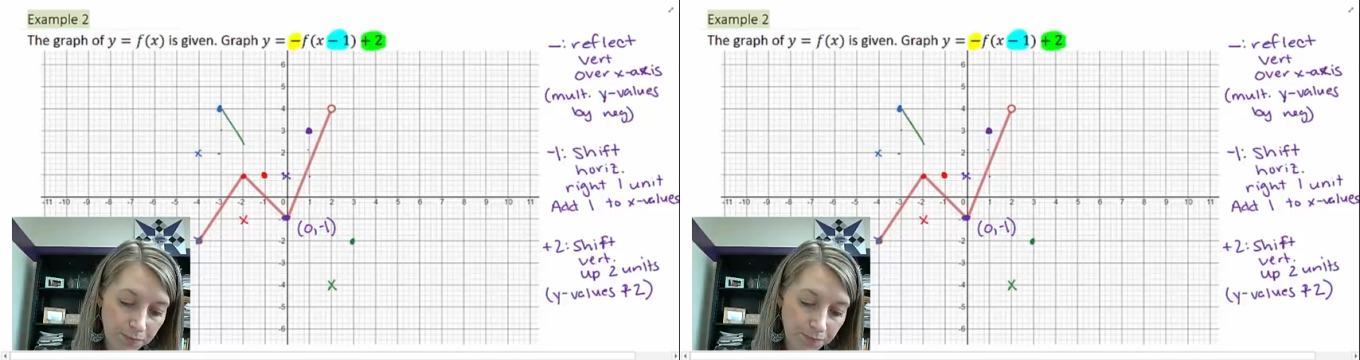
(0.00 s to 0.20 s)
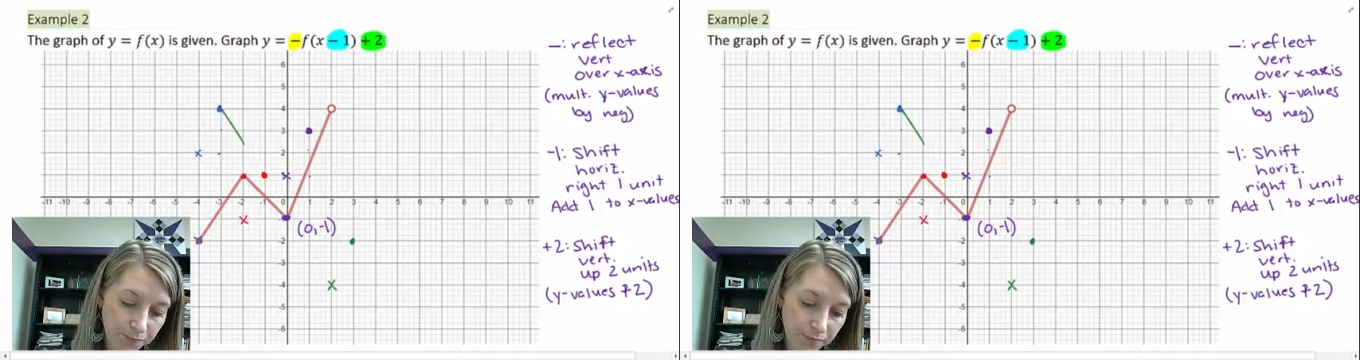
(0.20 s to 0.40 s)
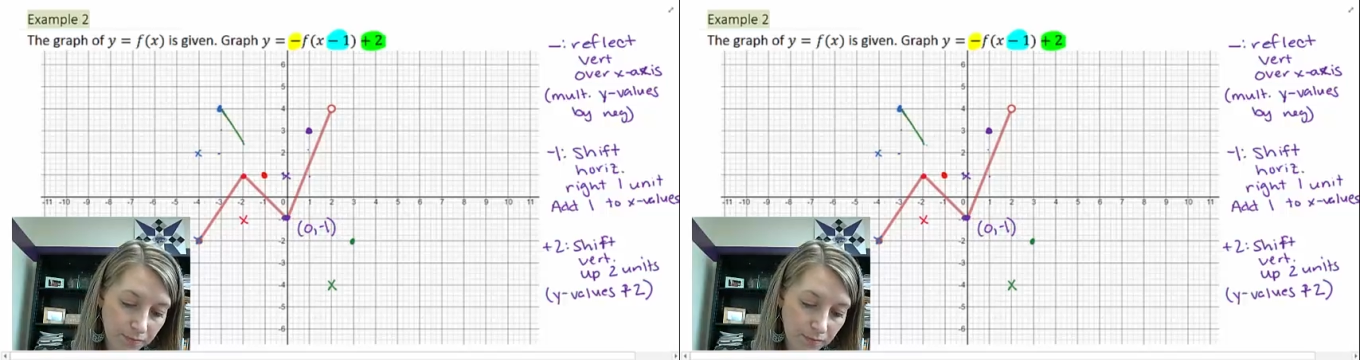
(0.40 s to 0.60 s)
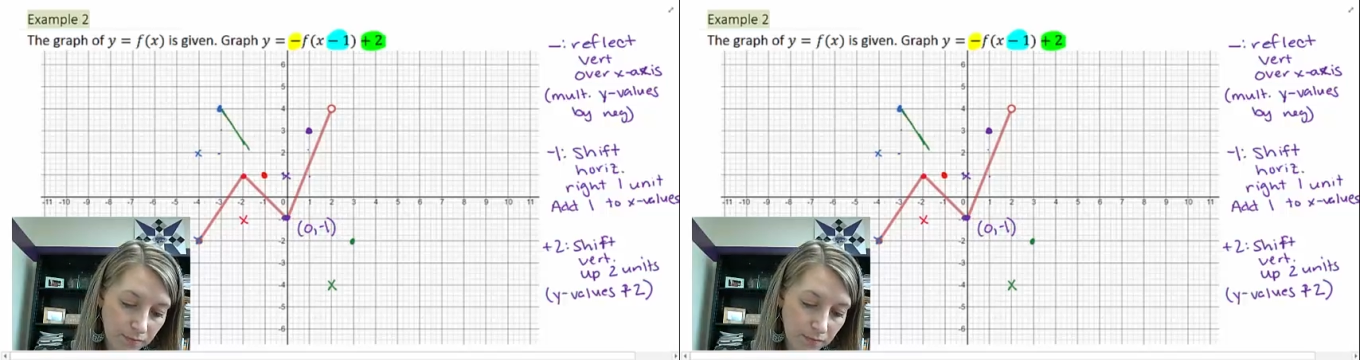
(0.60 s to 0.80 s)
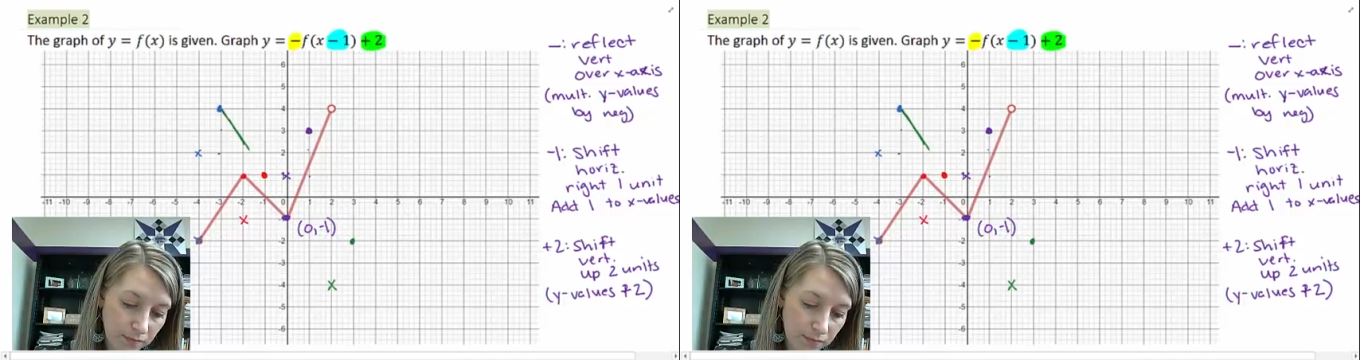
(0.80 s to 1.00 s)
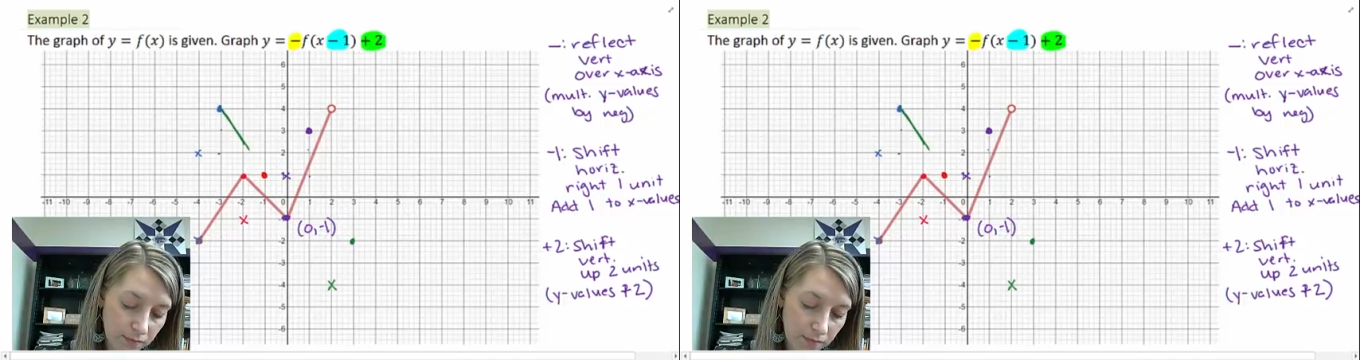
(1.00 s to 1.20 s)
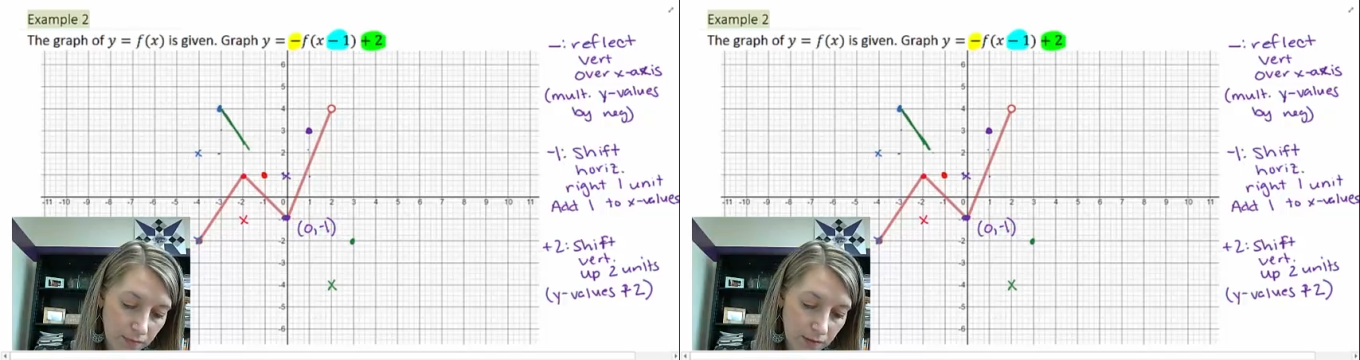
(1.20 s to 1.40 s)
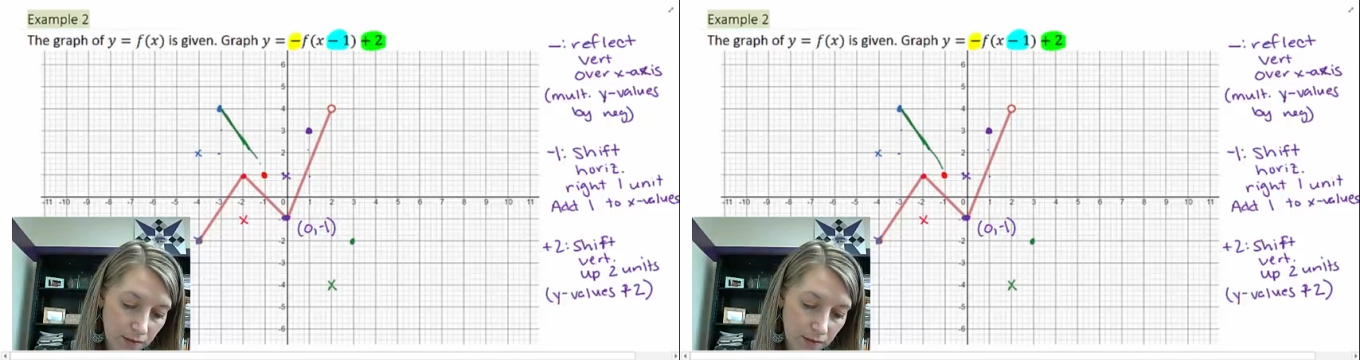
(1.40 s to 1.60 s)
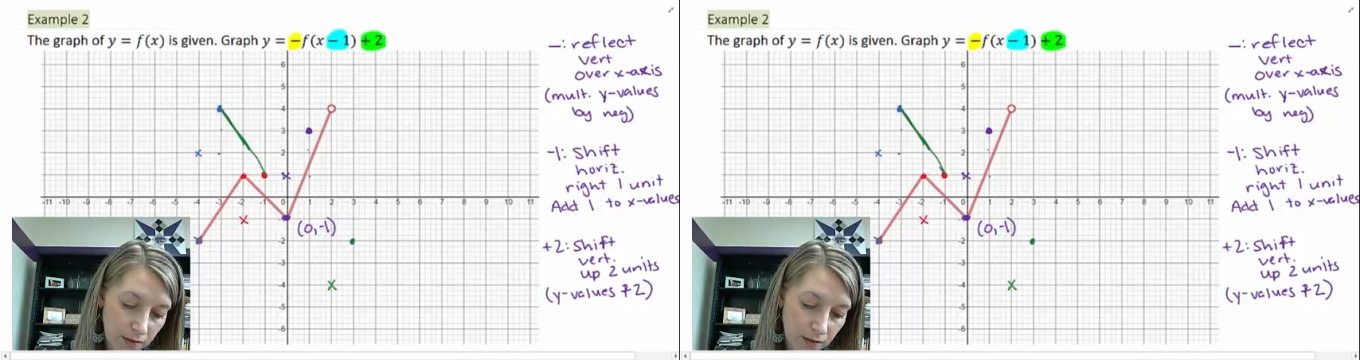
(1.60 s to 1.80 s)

(silence)